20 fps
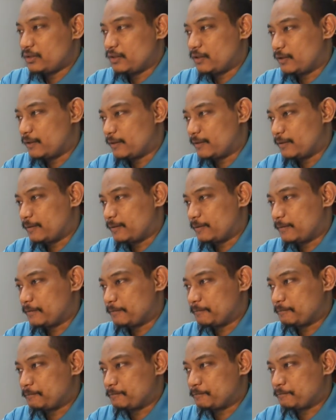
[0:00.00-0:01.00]

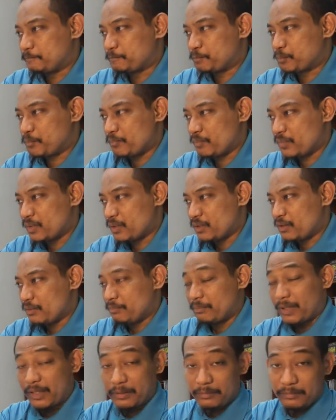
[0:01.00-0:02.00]

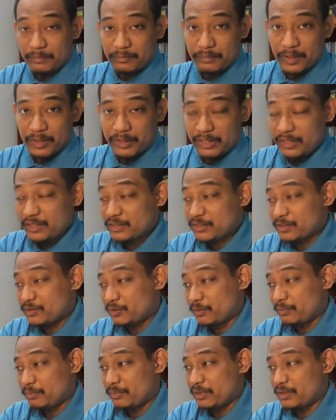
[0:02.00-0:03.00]
My
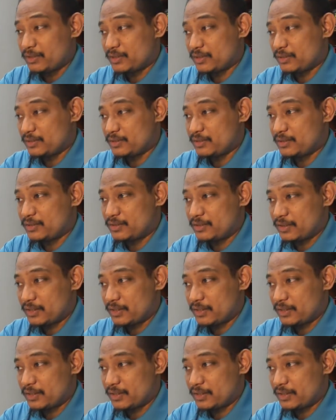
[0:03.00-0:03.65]
initial comment is